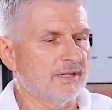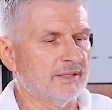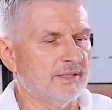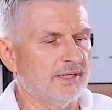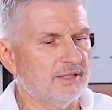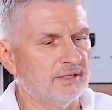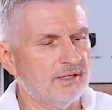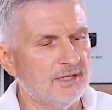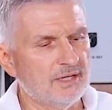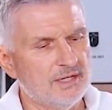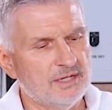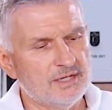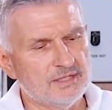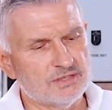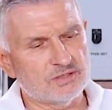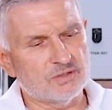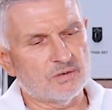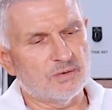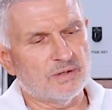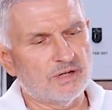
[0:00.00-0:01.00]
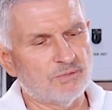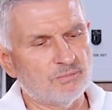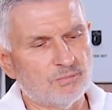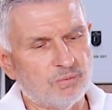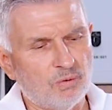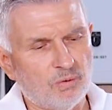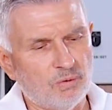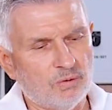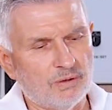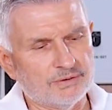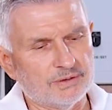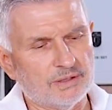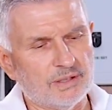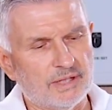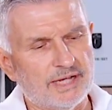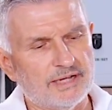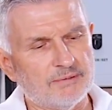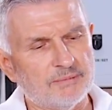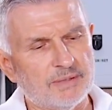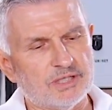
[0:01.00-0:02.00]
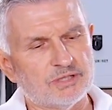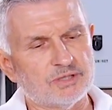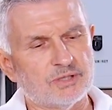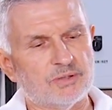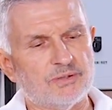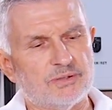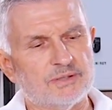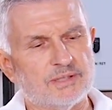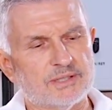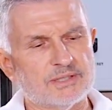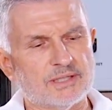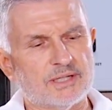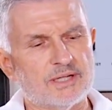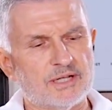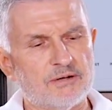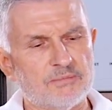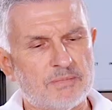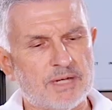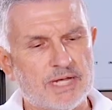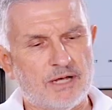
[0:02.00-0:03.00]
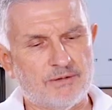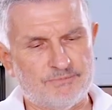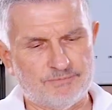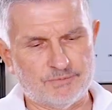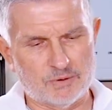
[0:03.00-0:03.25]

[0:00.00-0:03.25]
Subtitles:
and then just go ahead and pull on the line, make sure it doesn't come out.